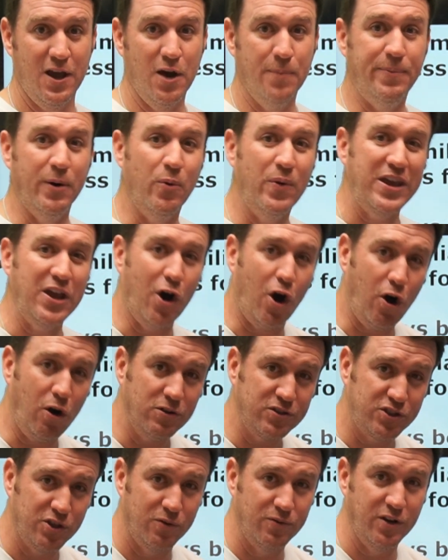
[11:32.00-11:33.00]
But we
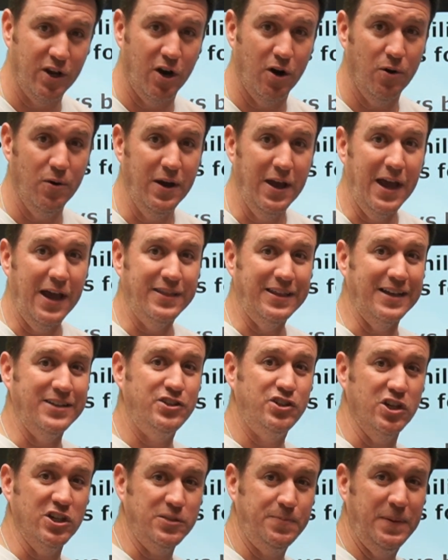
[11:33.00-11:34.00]
also know that
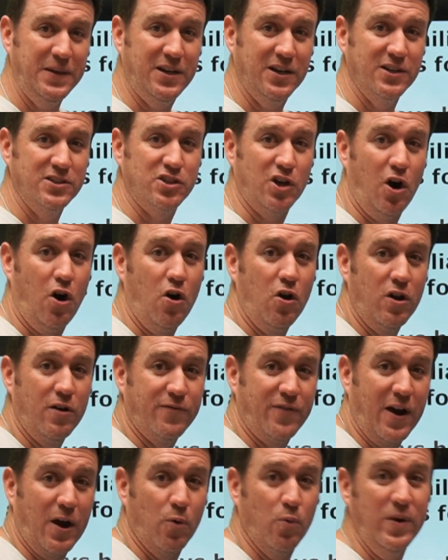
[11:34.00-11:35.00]
just because all
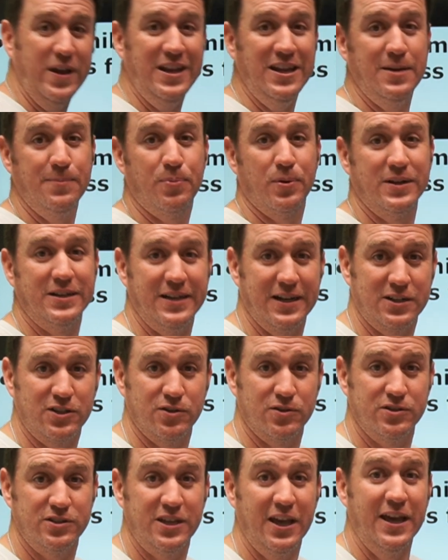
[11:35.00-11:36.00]
of our weaning
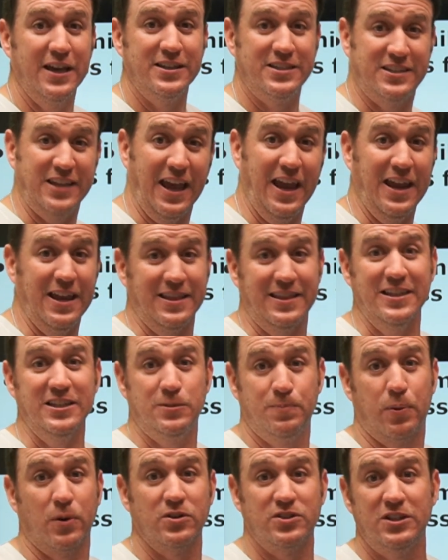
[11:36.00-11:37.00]
predictors say this
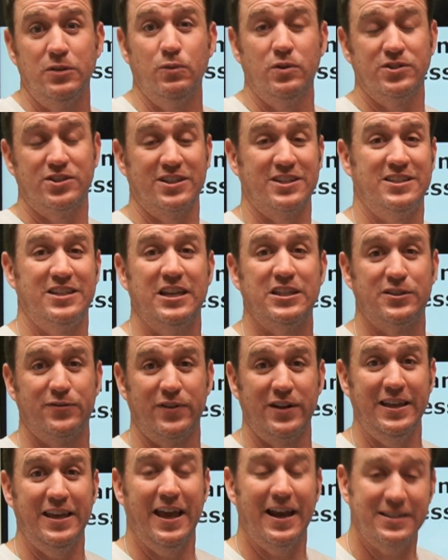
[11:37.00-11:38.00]
person will
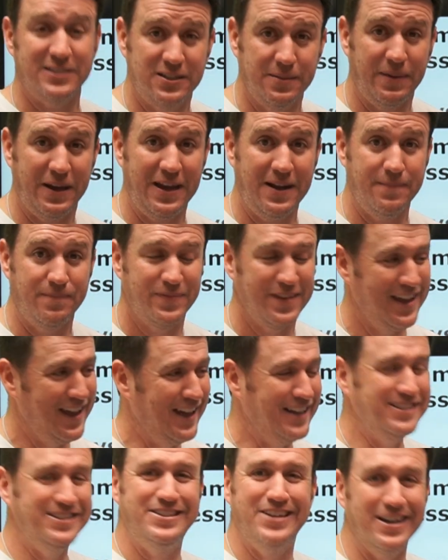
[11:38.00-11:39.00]
successfully extubate,
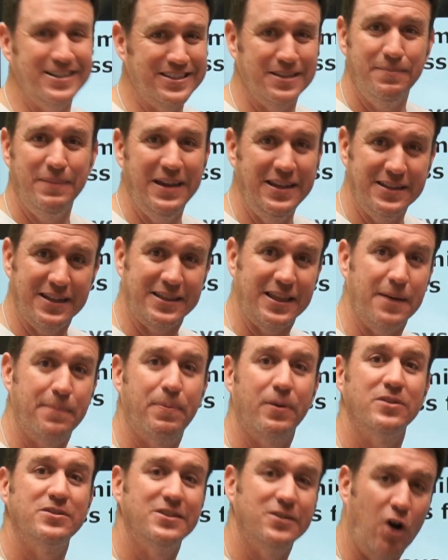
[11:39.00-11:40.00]
doesn't mean that that
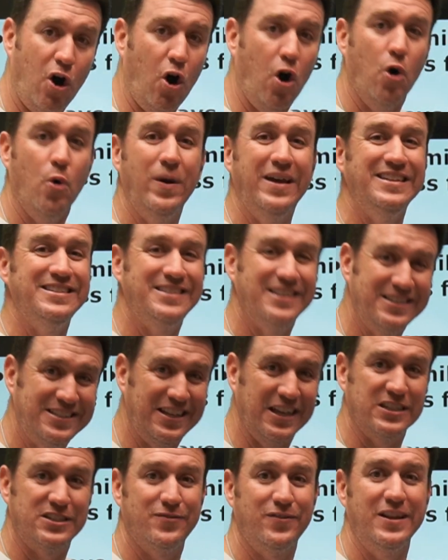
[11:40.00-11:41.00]
person always
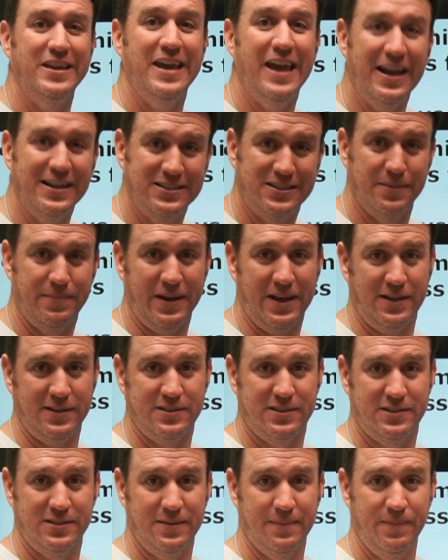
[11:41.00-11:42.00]
successfully
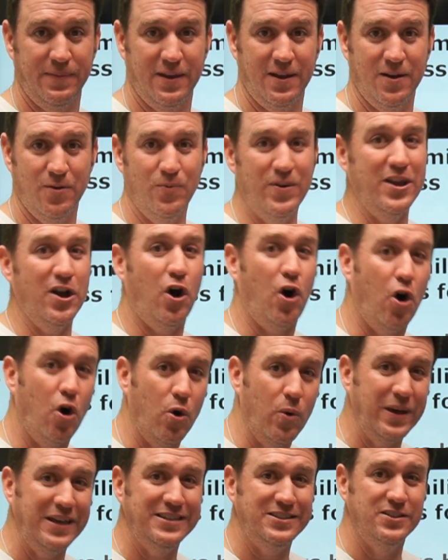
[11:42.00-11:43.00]
extubates. We
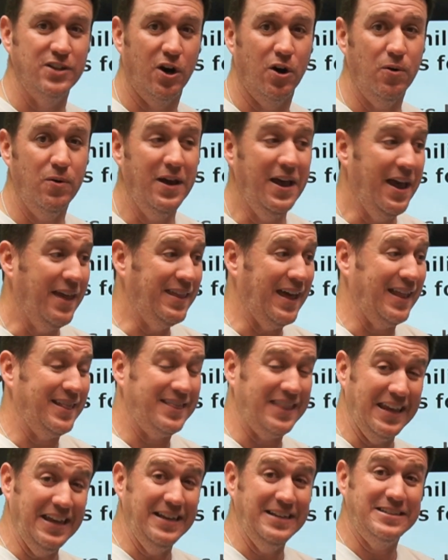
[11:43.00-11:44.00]
always know that
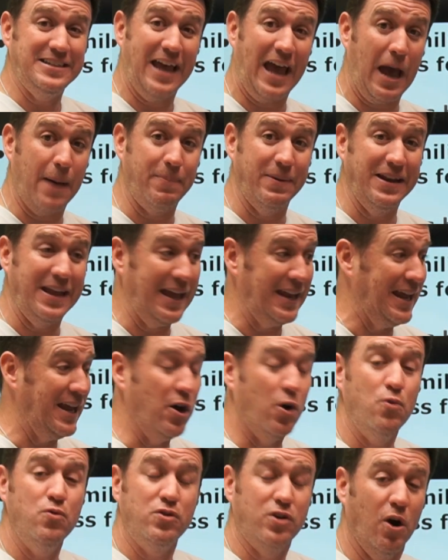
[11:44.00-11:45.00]
things happen and they
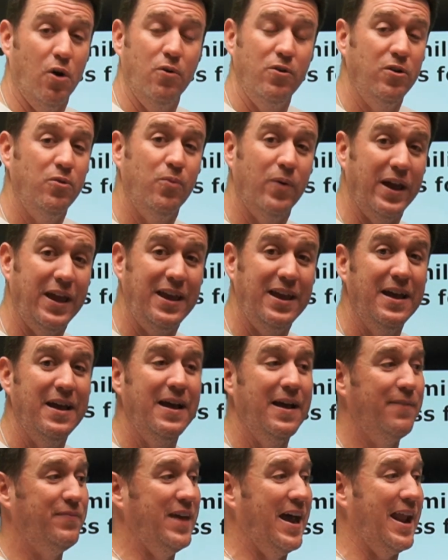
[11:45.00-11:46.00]
don't go the way
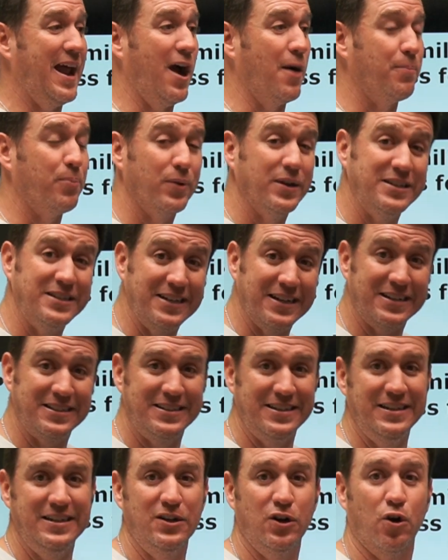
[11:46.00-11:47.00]
that our
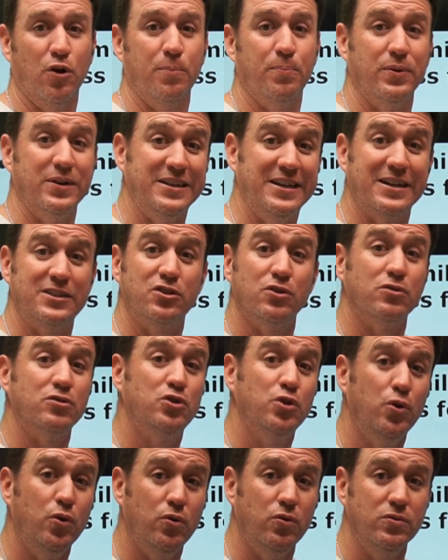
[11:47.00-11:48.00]
predicting or predictor
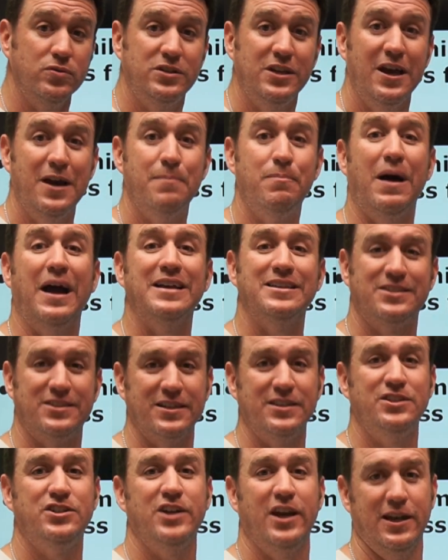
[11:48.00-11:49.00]
tools might
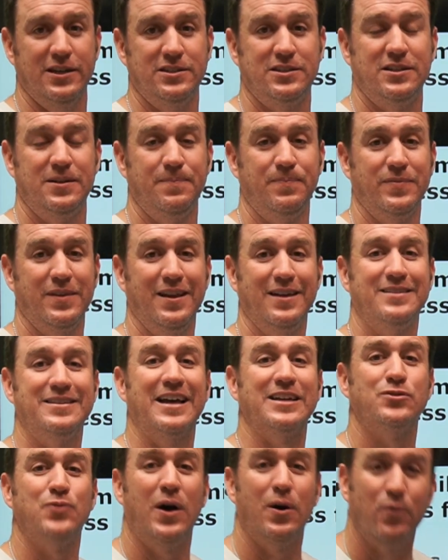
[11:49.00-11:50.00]
suggest.
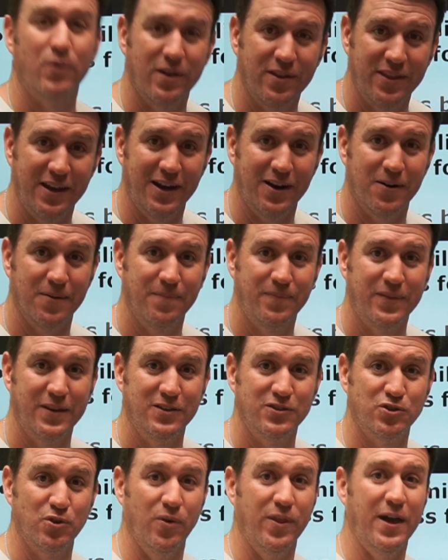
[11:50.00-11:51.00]
That's why we're there.
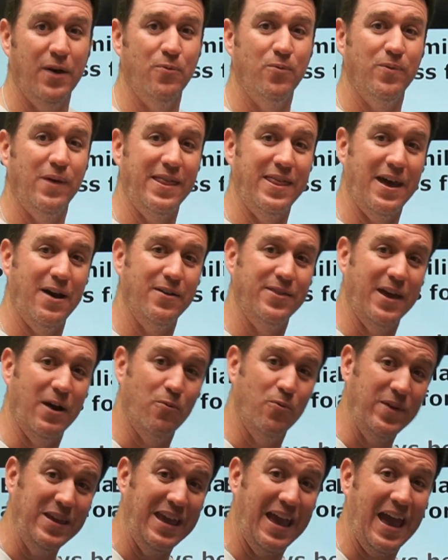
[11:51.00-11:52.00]
So that, that,
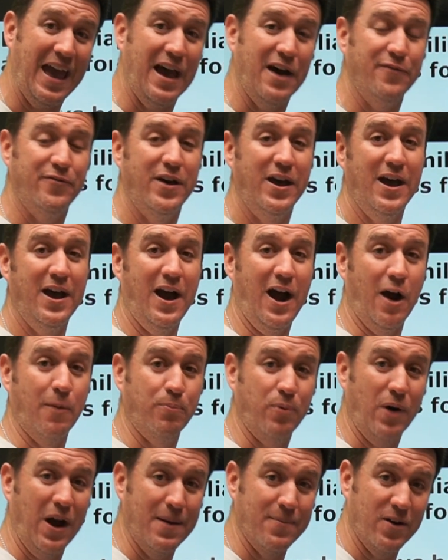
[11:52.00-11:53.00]
that we have our
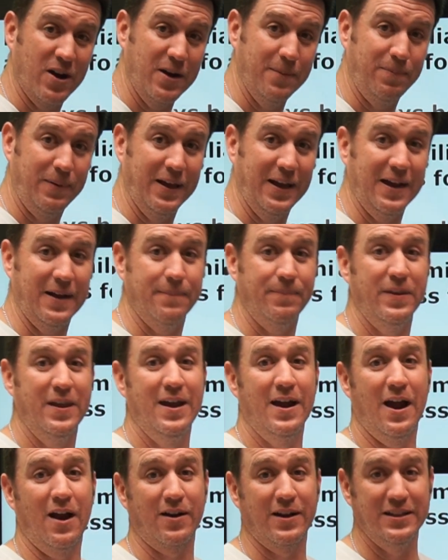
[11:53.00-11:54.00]
primary plan,
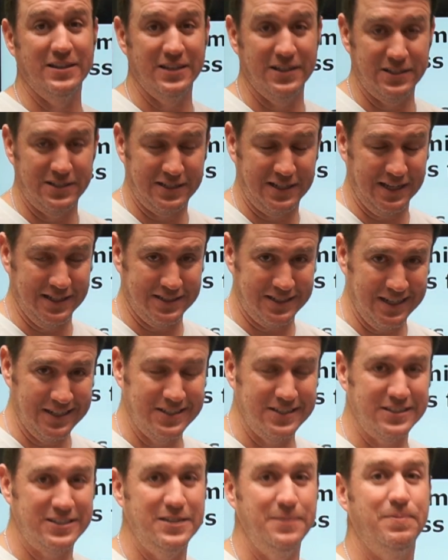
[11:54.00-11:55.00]
our
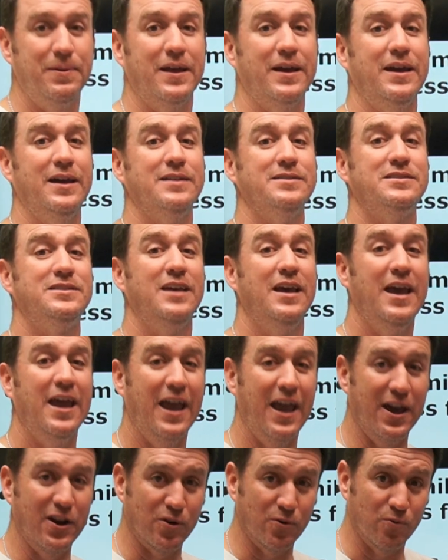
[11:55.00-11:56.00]
contingency plans,
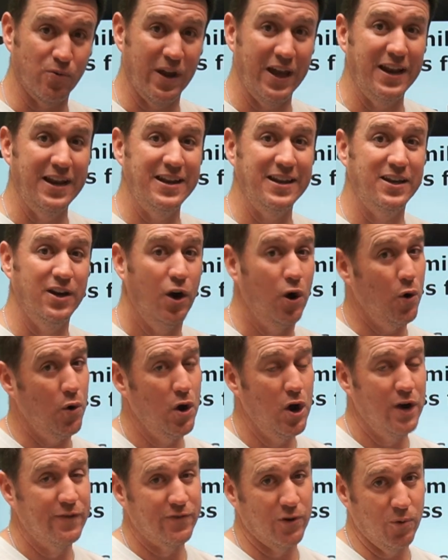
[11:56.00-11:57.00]
and are ready to go
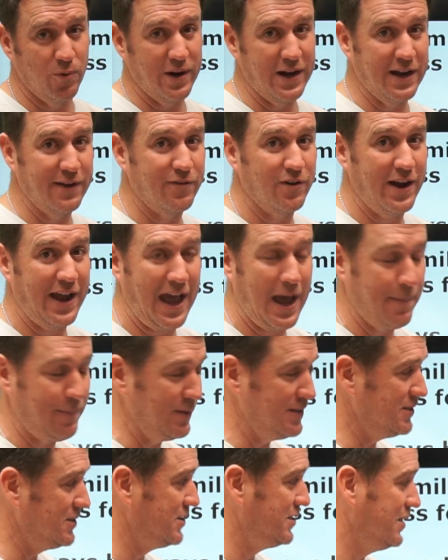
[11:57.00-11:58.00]
for whatever
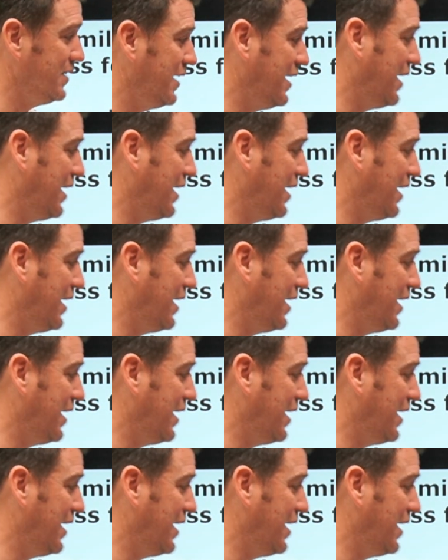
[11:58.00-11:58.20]
happens